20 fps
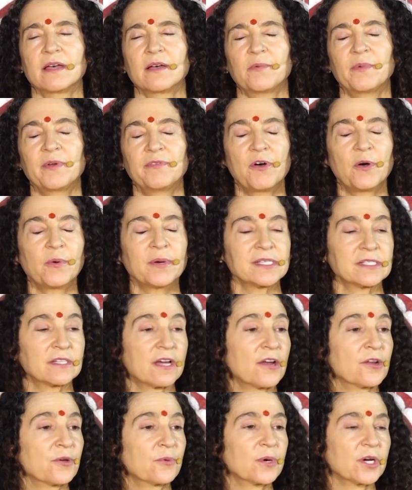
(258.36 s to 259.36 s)
We've always
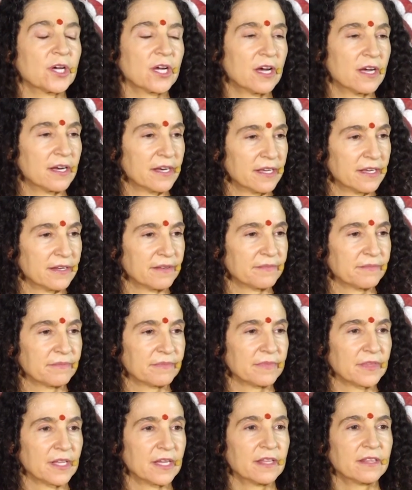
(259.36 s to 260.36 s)
got to work on it.
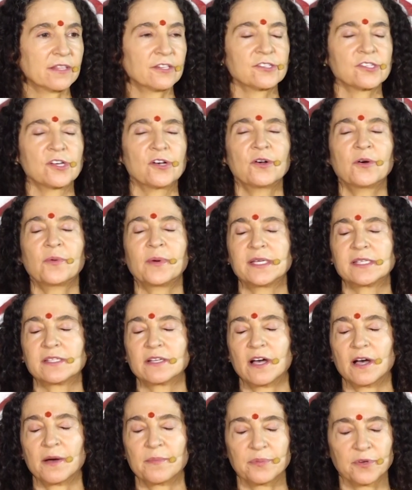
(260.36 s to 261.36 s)
There's always
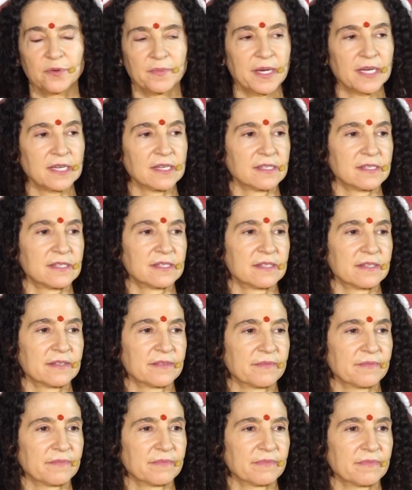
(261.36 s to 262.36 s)
compromise.
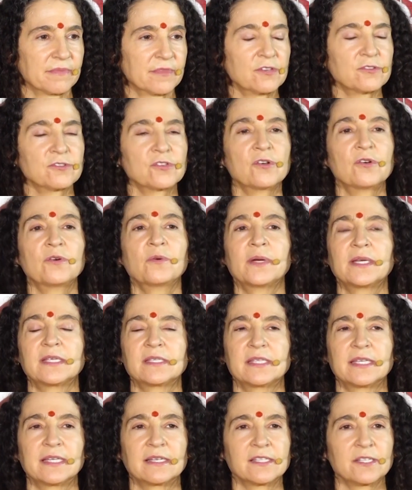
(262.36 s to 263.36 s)
There's
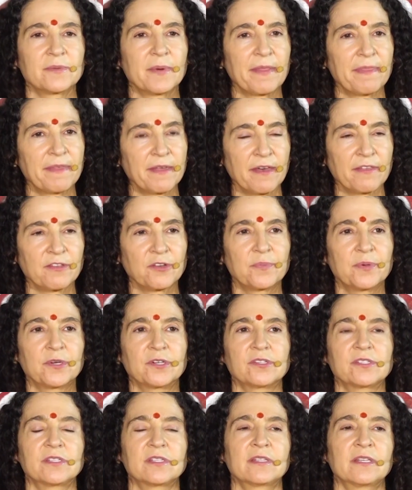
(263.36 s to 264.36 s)
always things about the other
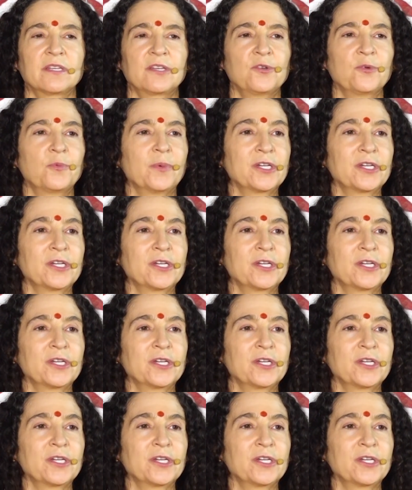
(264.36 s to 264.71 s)
person that you